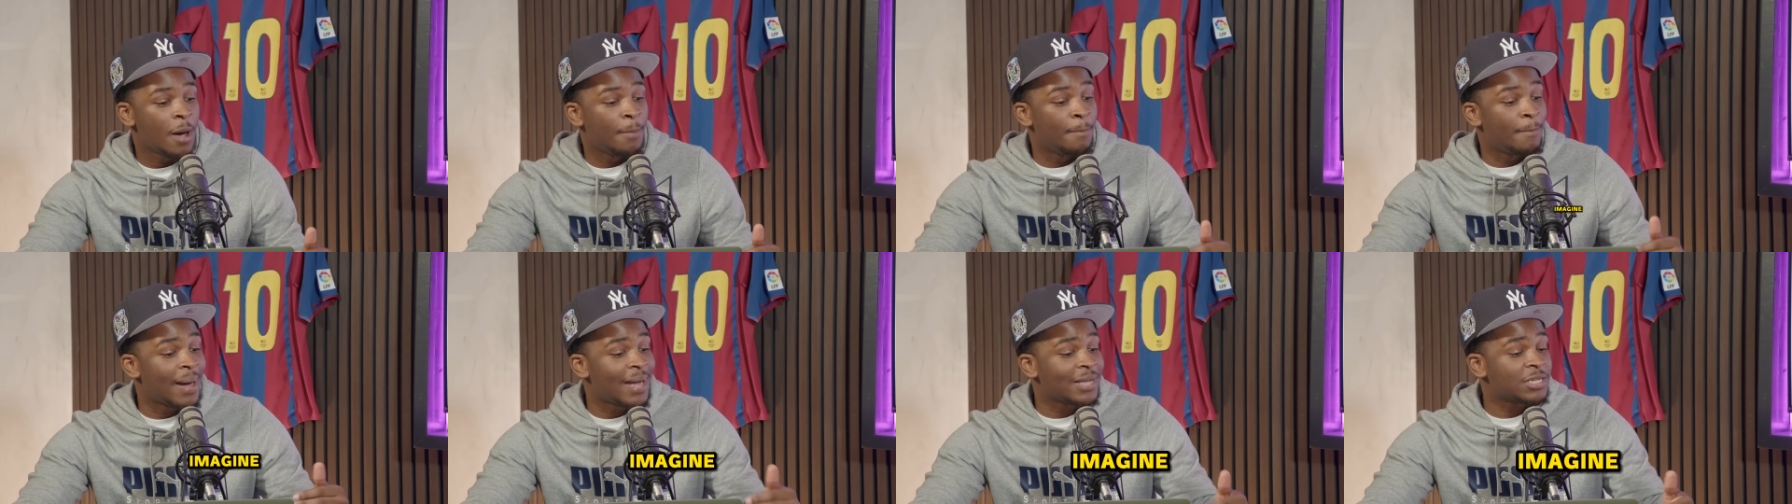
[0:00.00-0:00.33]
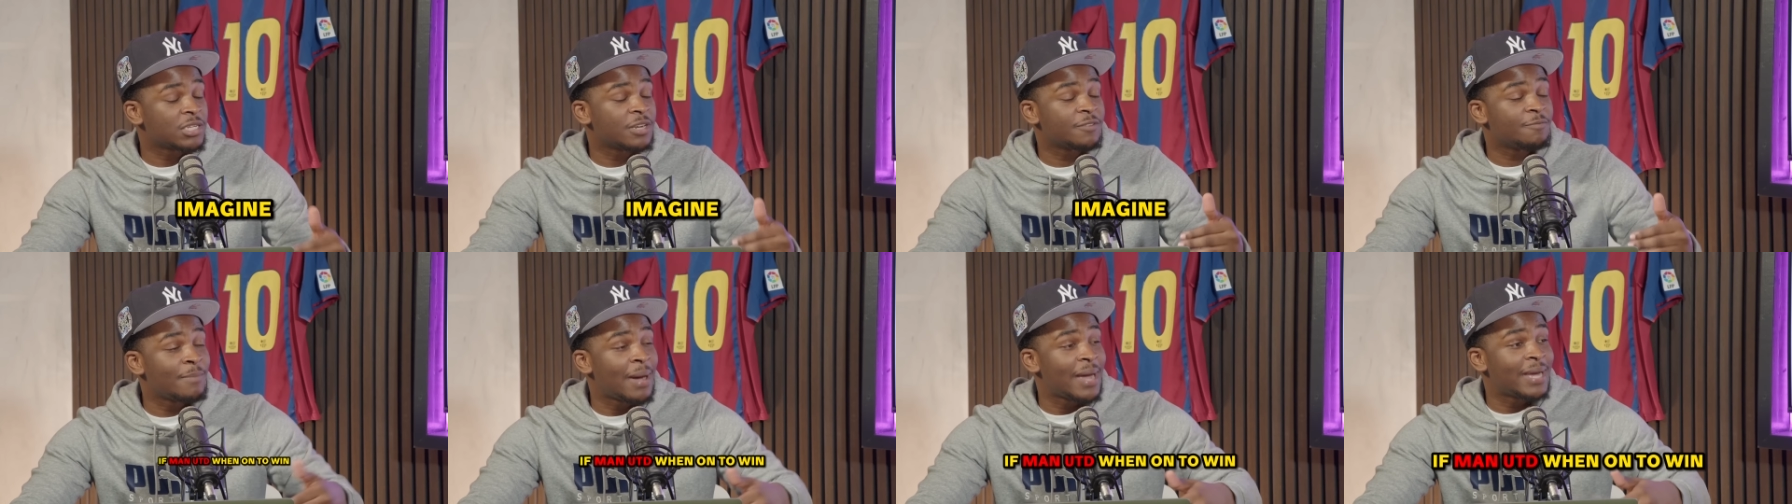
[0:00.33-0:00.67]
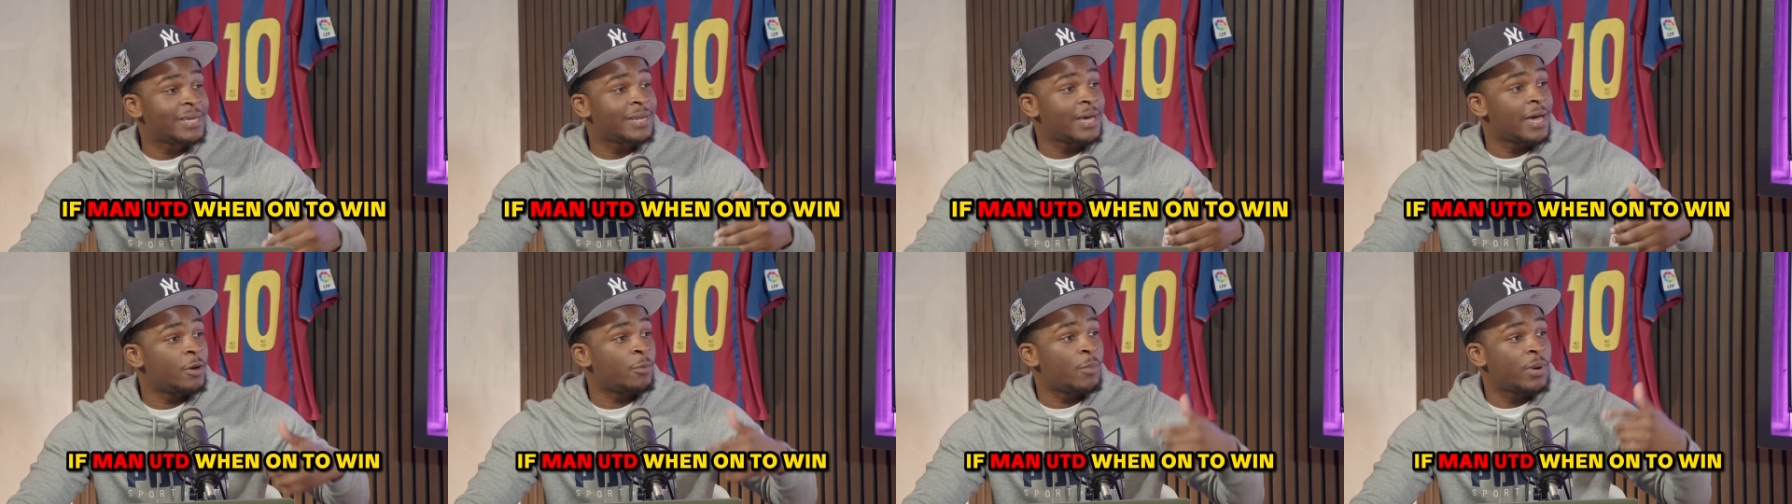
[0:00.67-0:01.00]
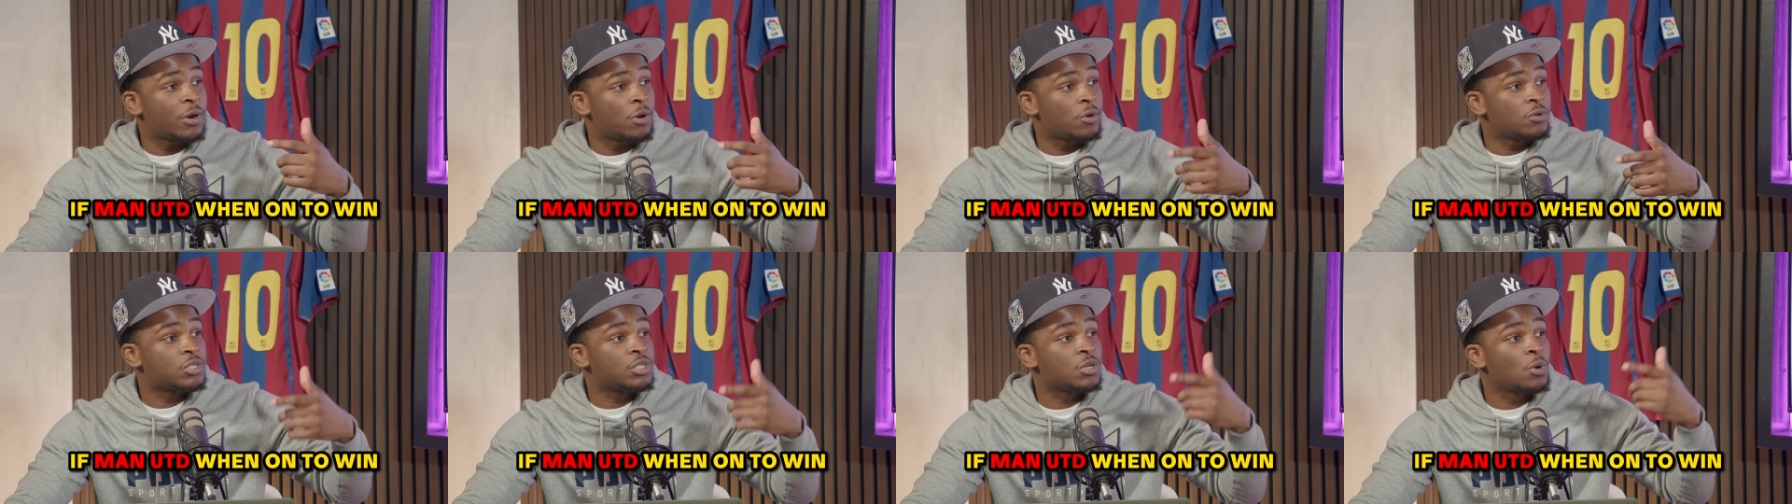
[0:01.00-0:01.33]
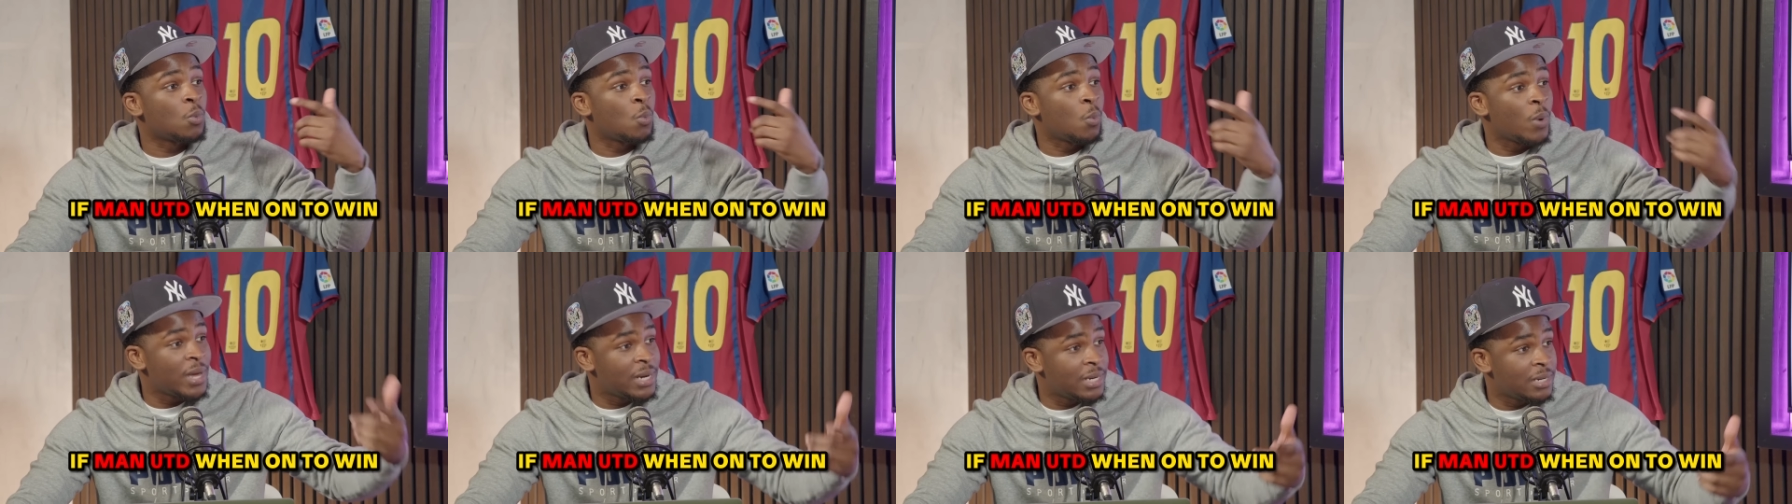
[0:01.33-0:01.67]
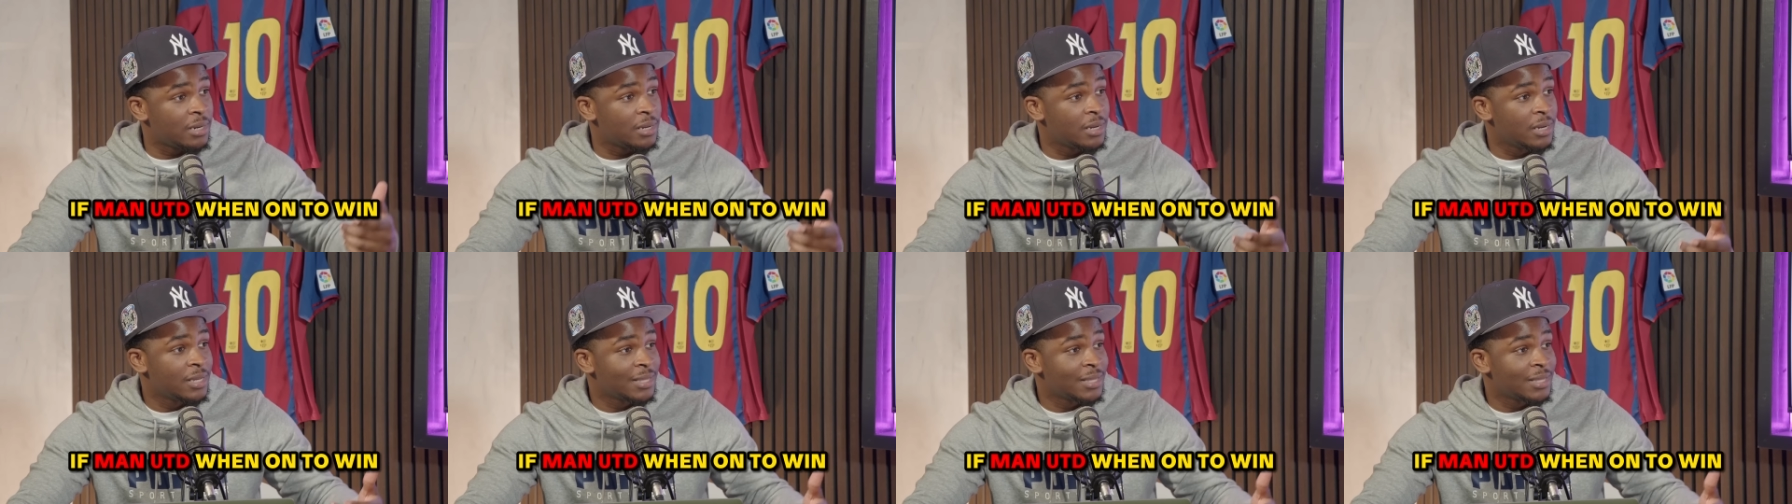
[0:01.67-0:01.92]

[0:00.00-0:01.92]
Imagine if Man United went on to win.